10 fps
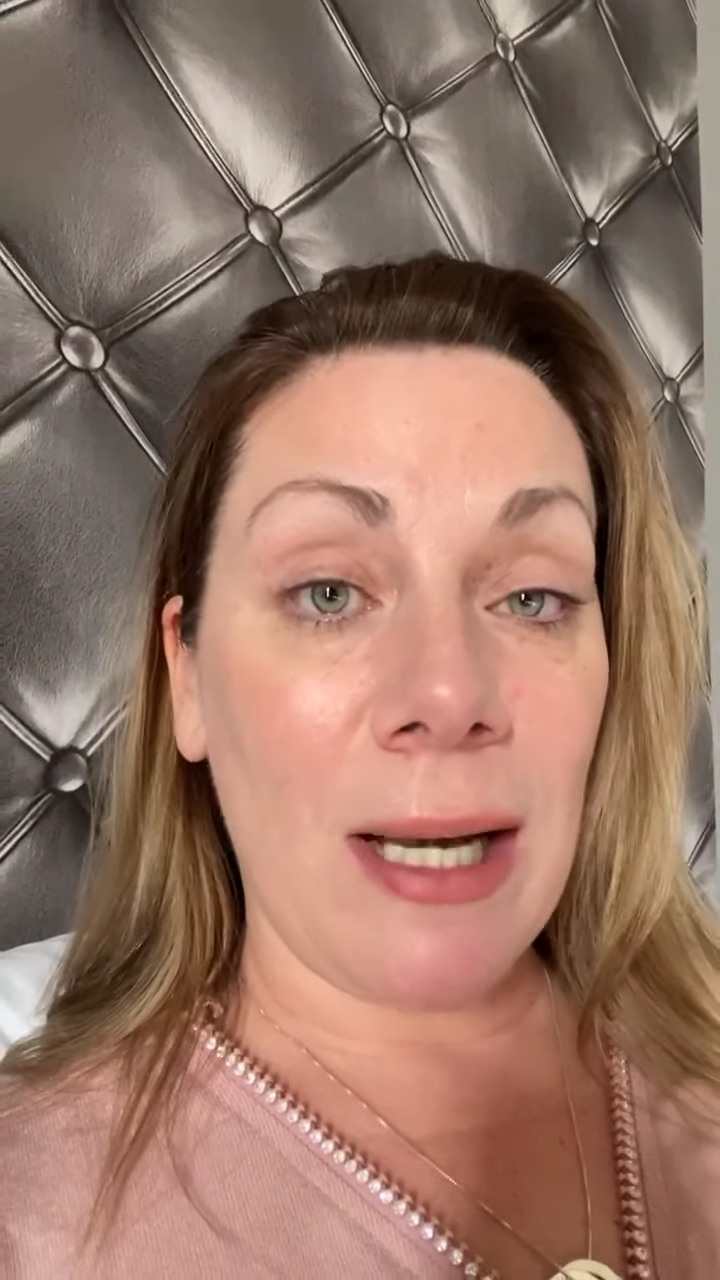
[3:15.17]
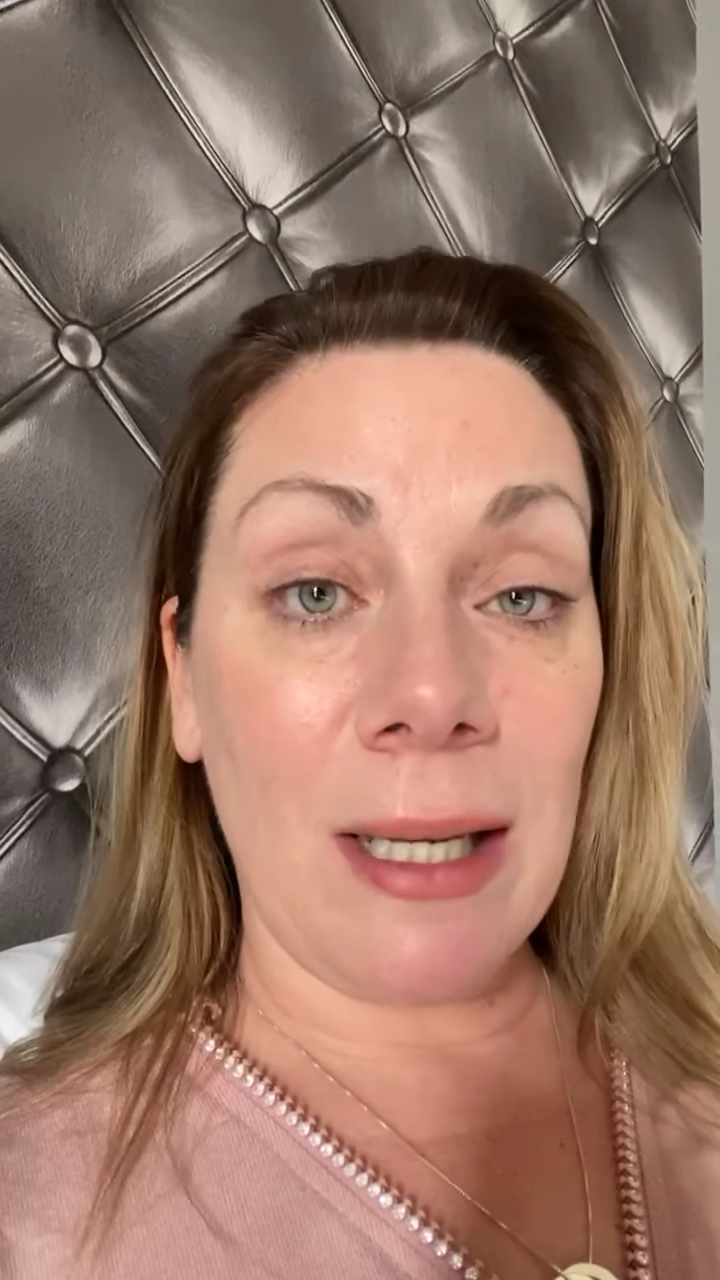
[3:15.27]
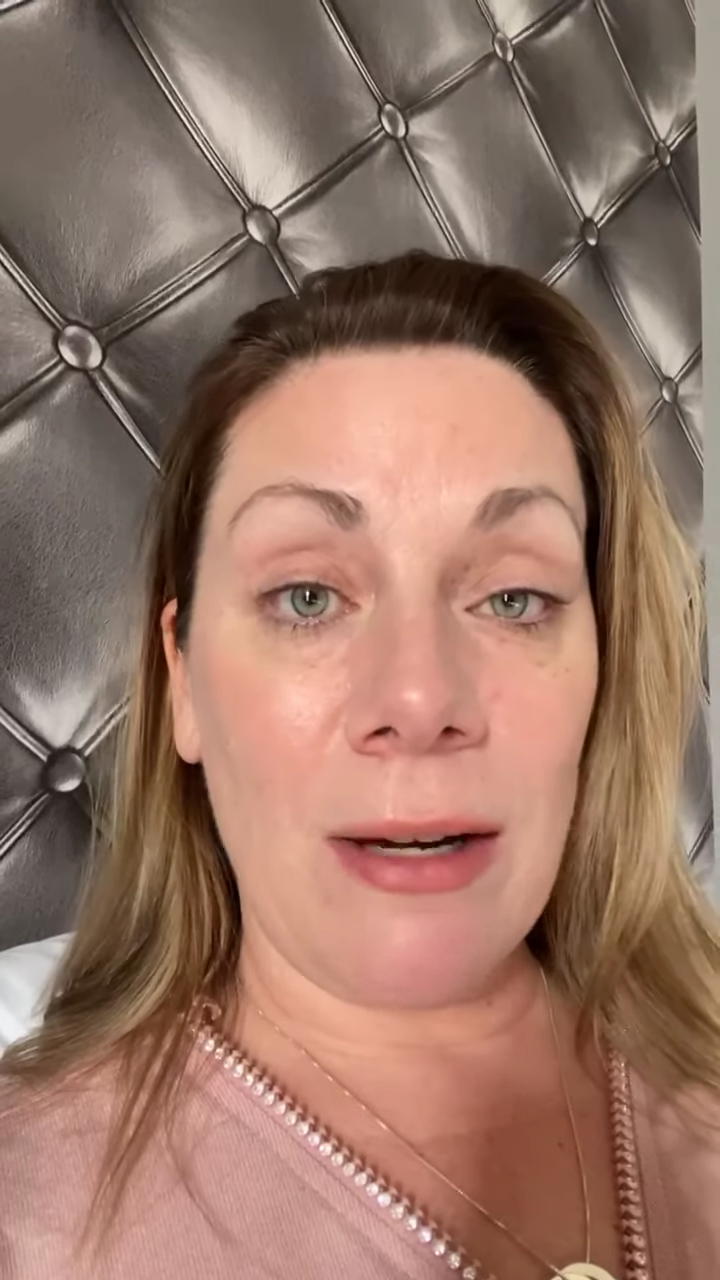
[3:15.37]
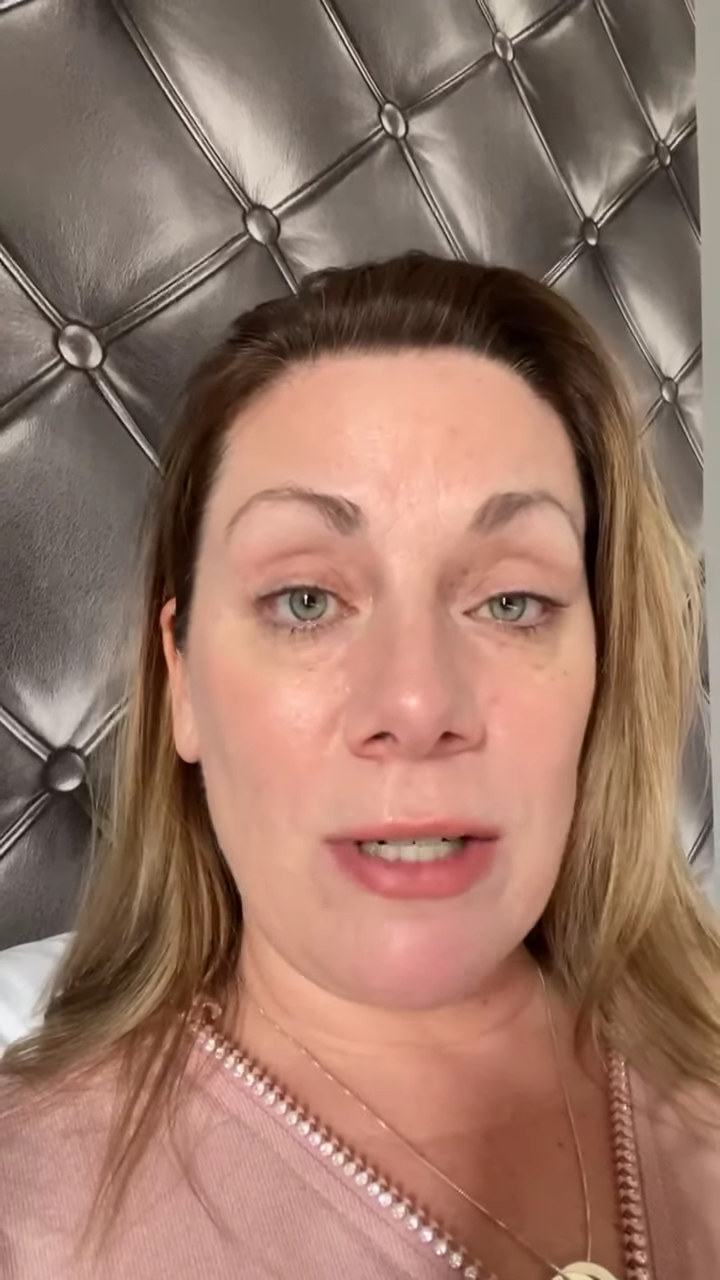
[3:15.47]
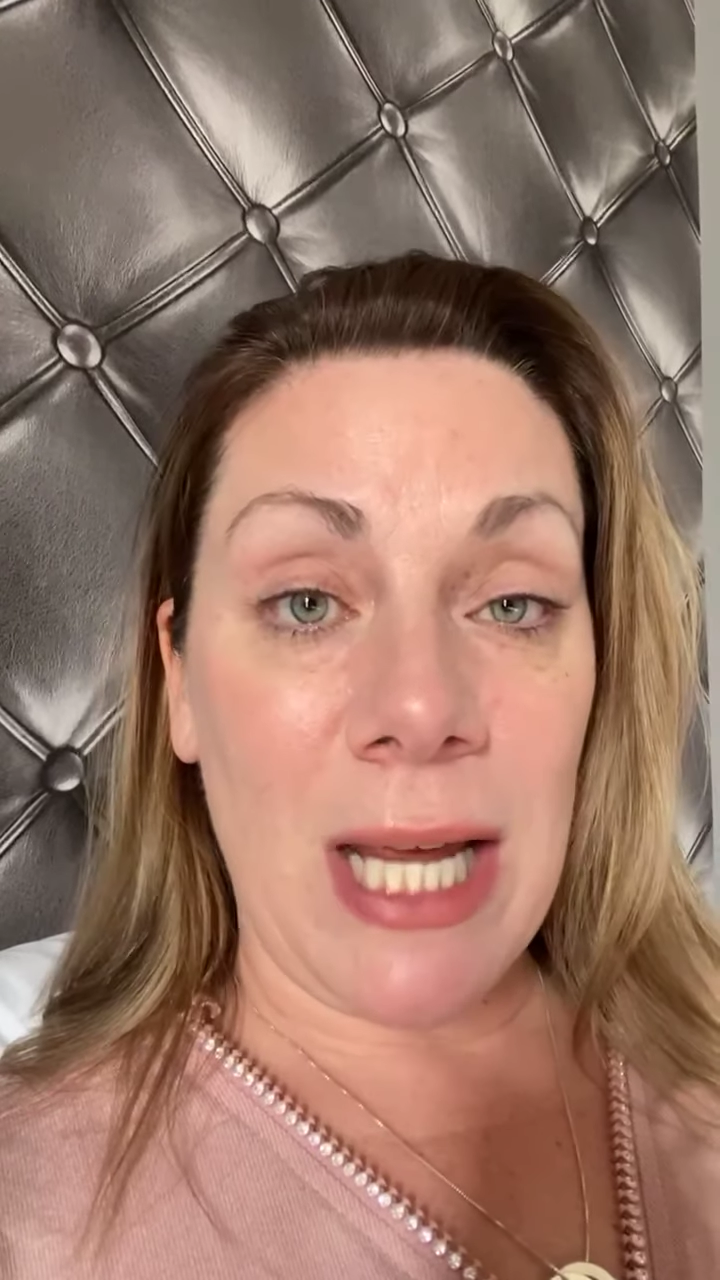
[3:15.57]

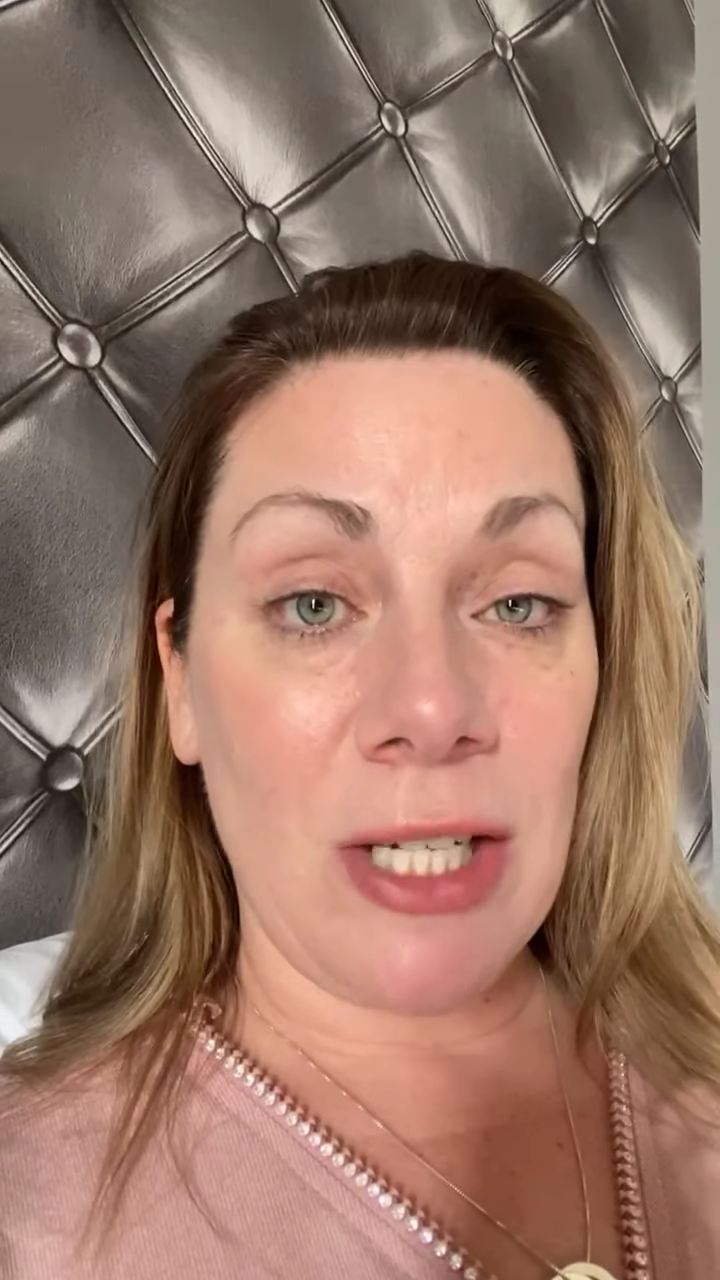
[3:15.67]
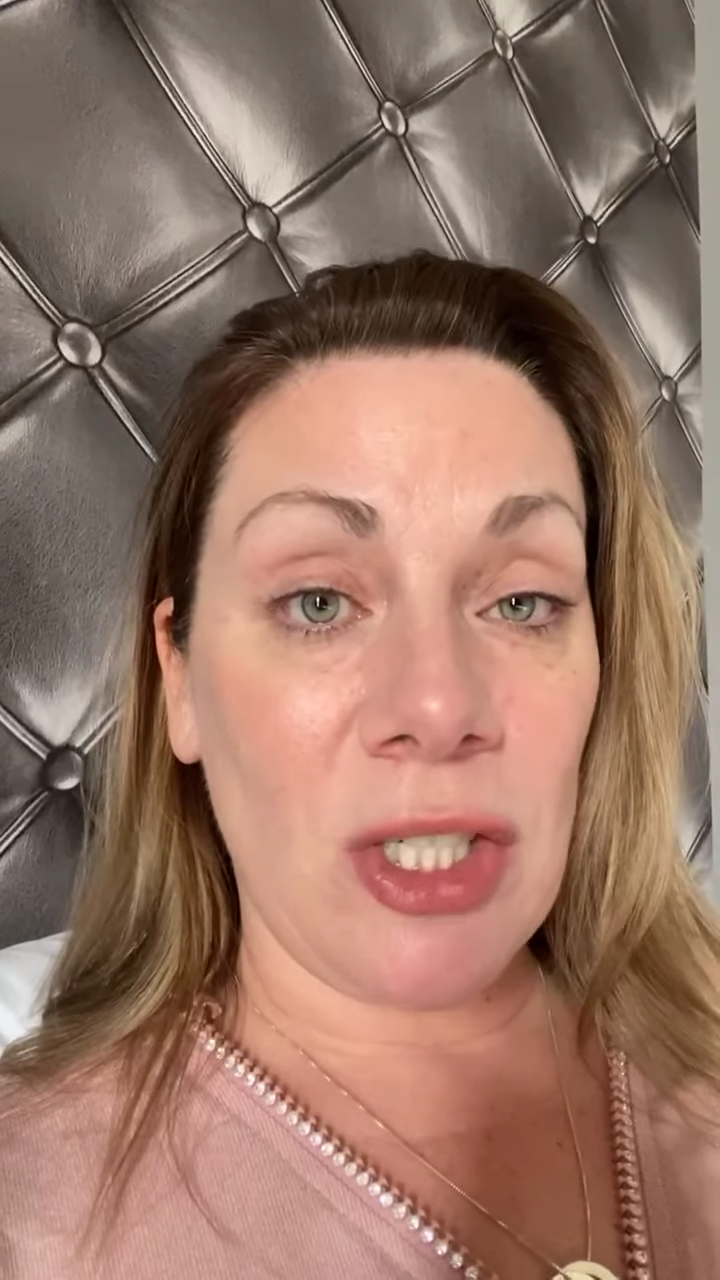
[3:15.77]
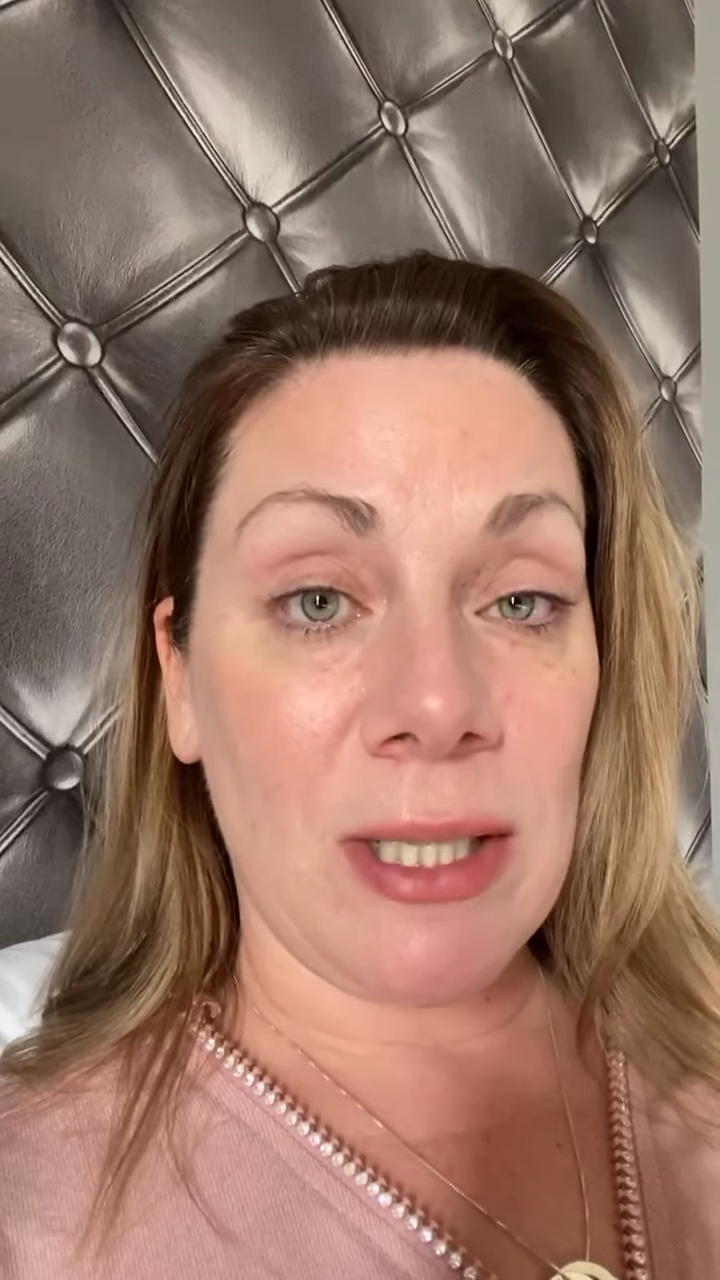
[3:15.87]
any irritation